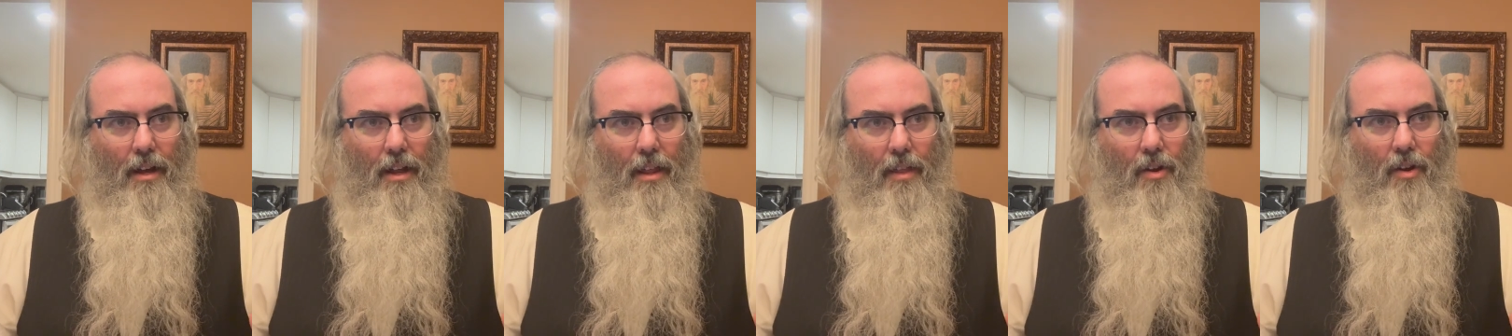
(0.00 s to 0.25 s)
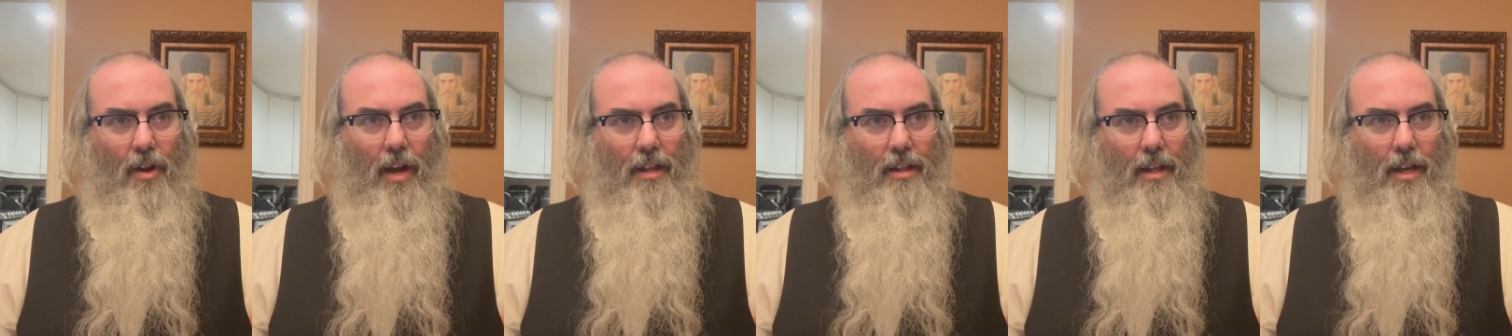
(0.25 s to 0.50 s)

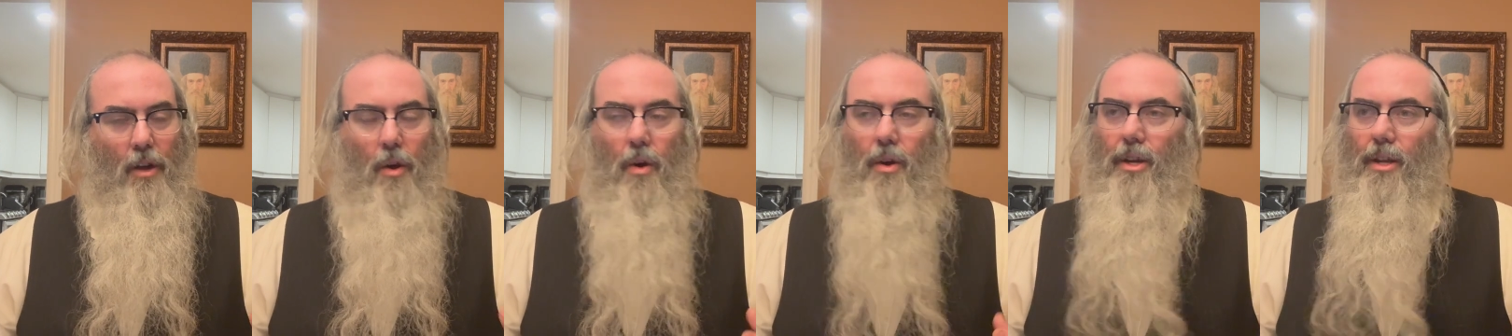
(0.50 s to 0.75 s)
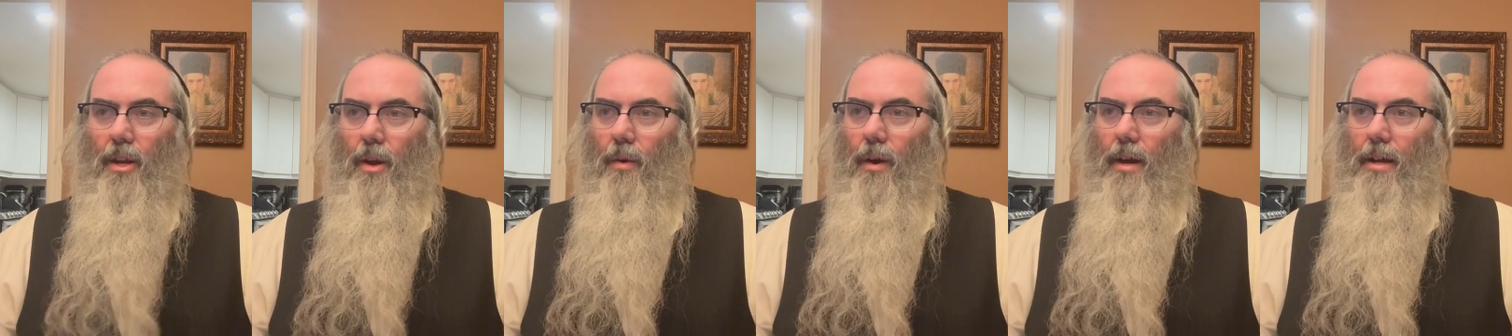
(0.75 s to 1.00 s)
They're not like, oh,
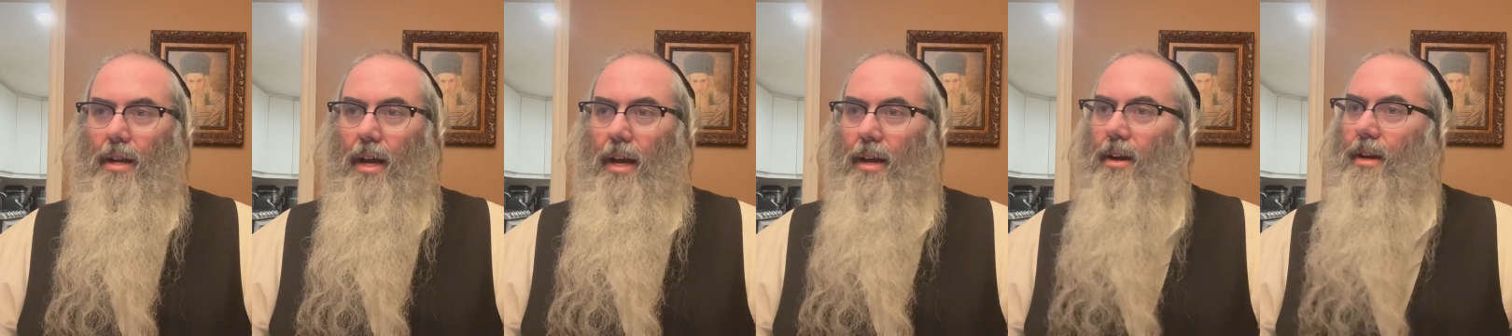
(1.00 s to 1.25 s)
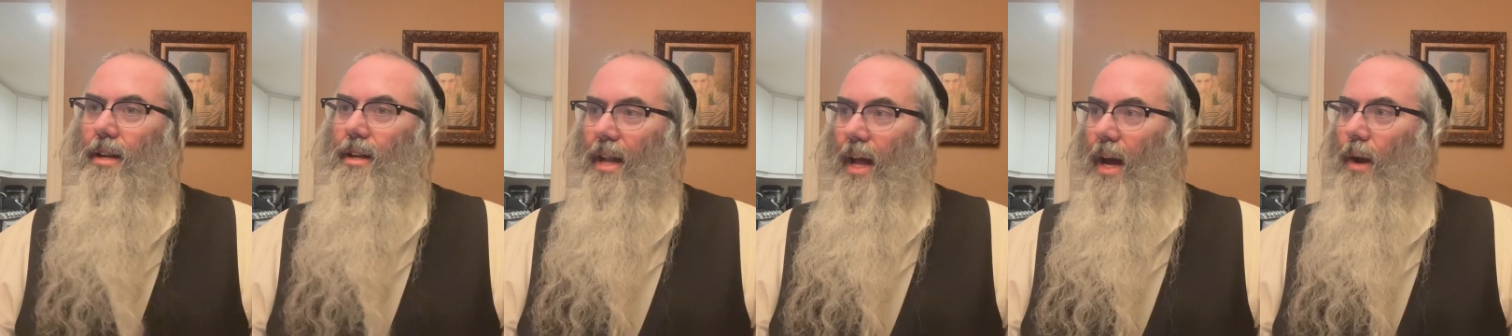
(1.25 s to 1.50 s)
you know what? I
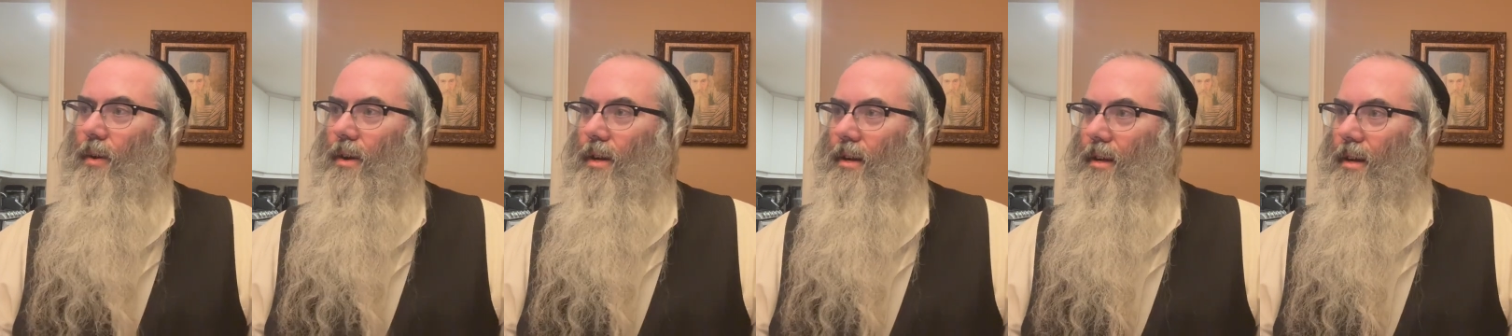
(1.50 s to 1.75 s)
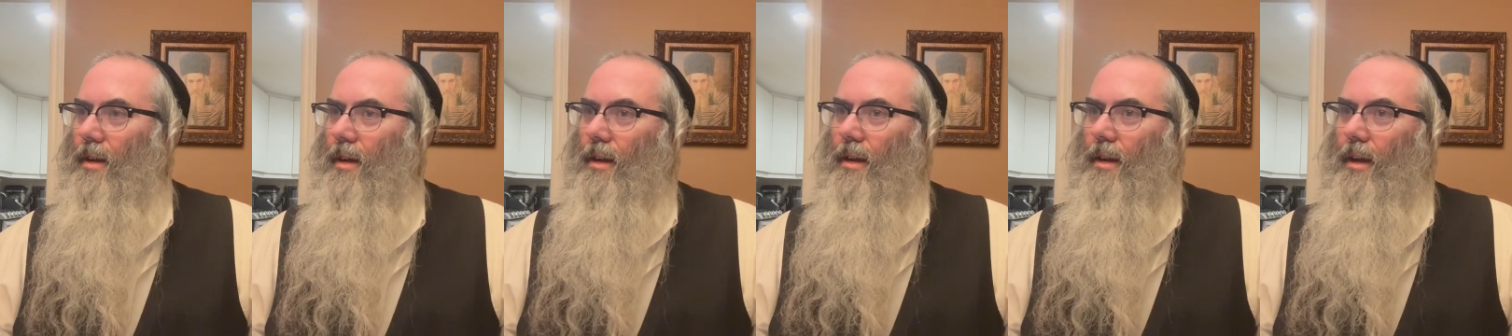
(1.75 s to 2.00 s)
got an hour.
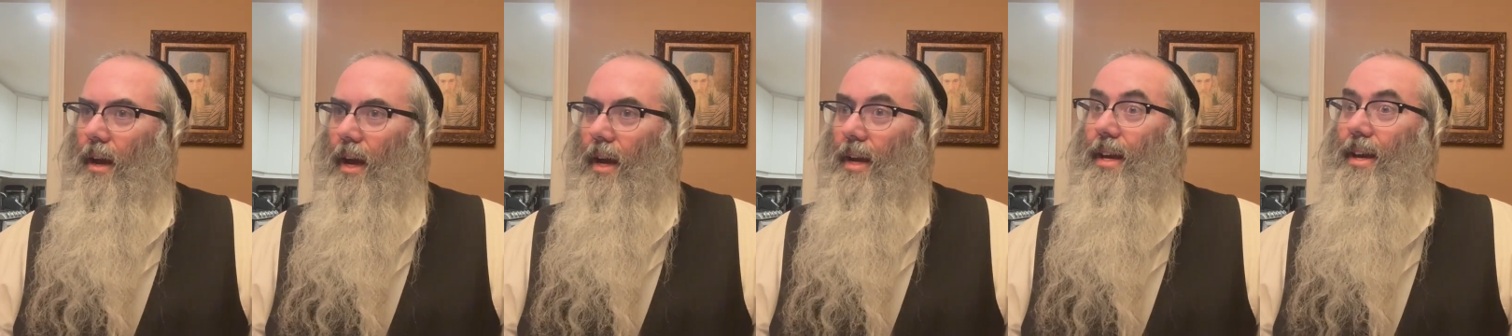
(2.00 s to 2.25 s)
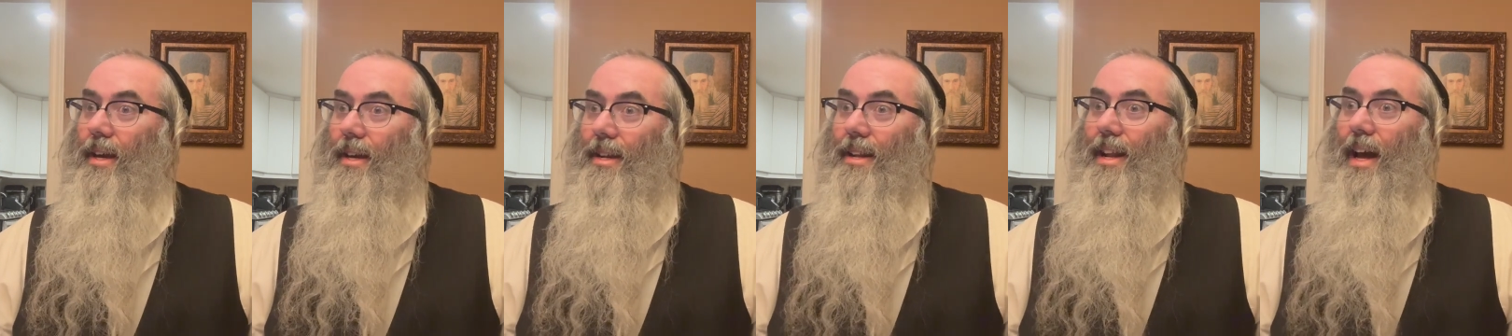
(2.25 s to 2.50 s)
I
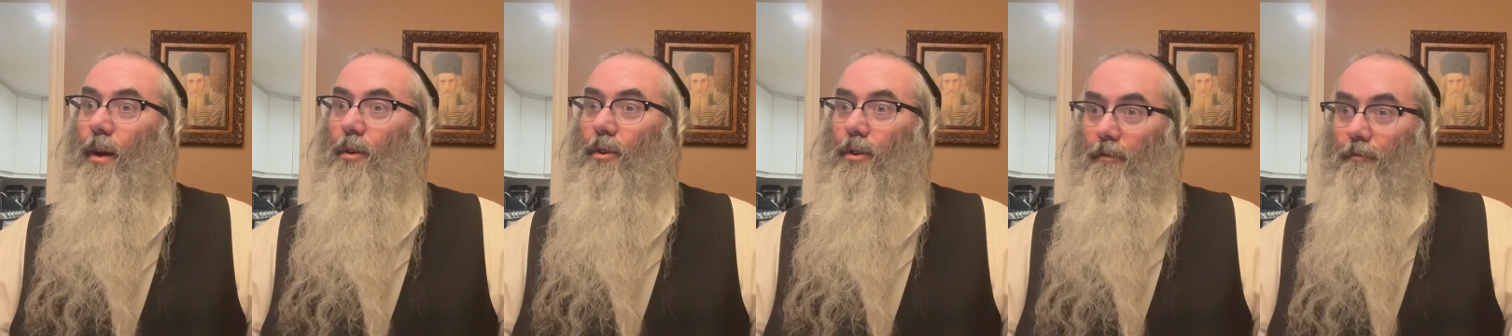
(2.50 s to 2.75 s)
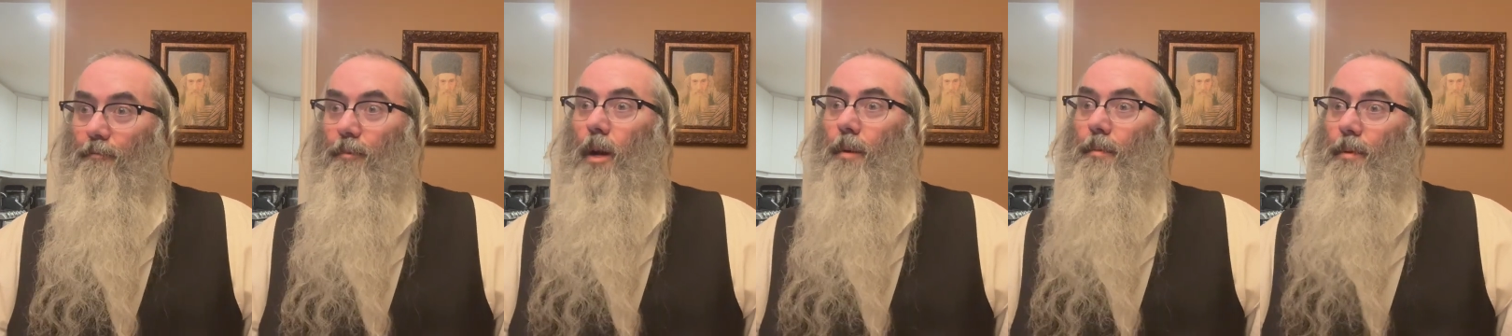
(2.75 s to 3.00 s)
can get an hour
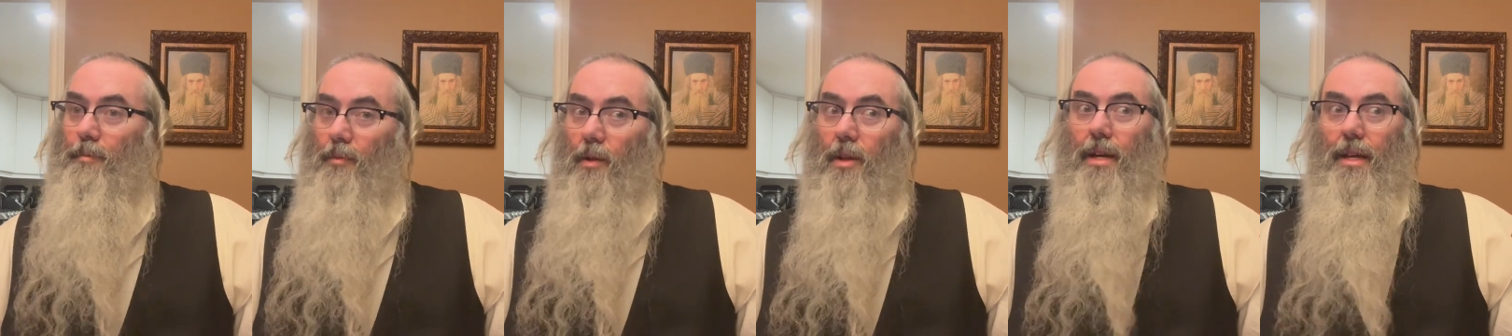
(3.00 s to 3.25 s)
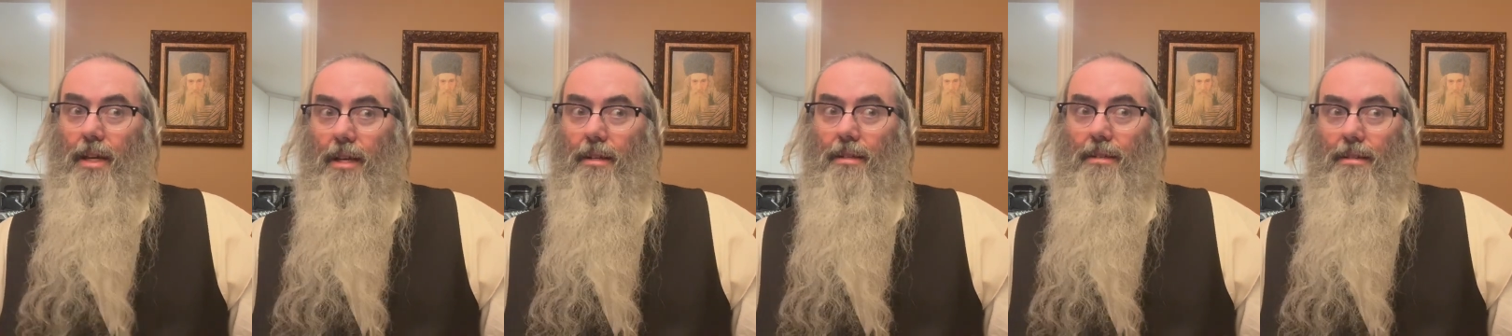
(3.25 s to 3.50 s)
of Barbie
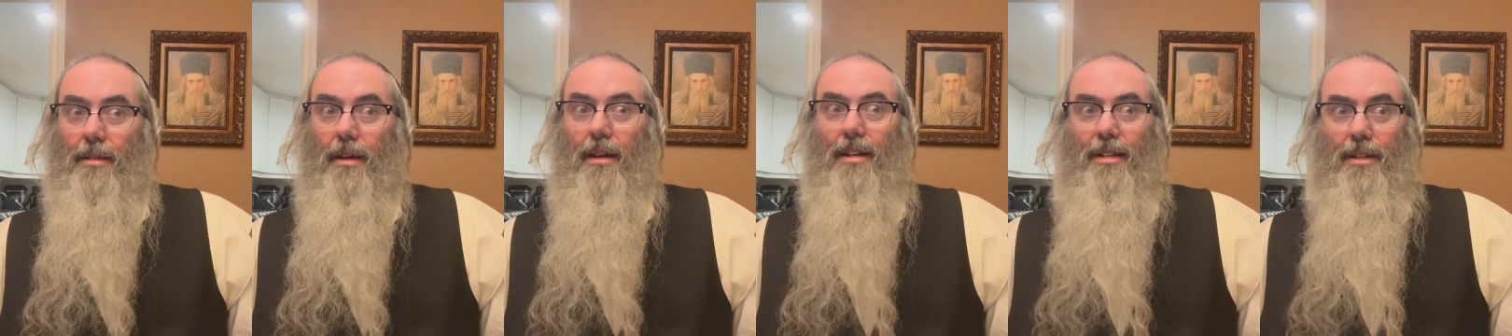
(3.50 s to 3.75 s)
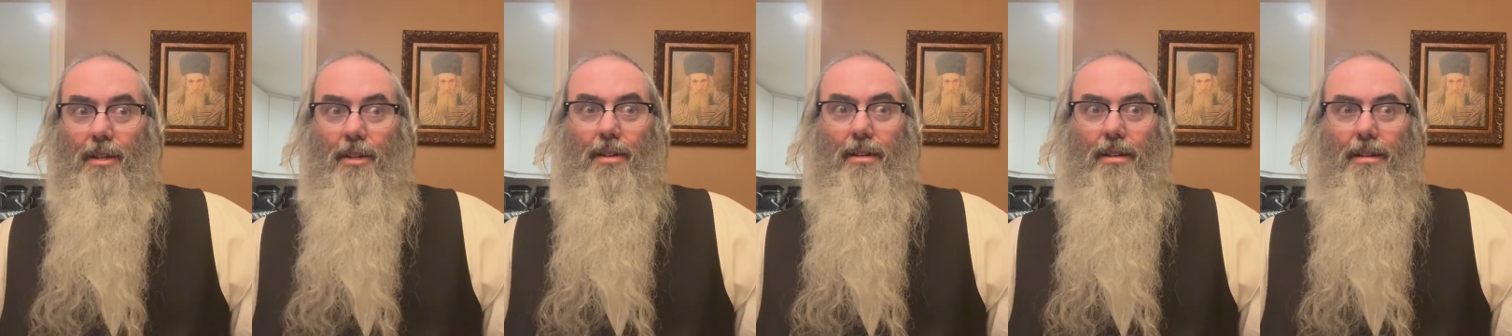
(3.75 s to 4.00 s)
playing done
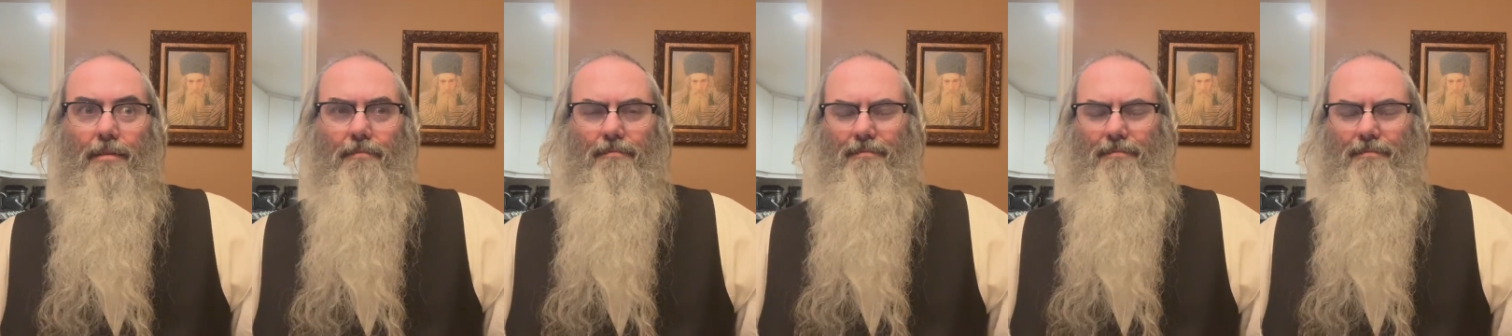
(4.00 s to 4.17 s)
here.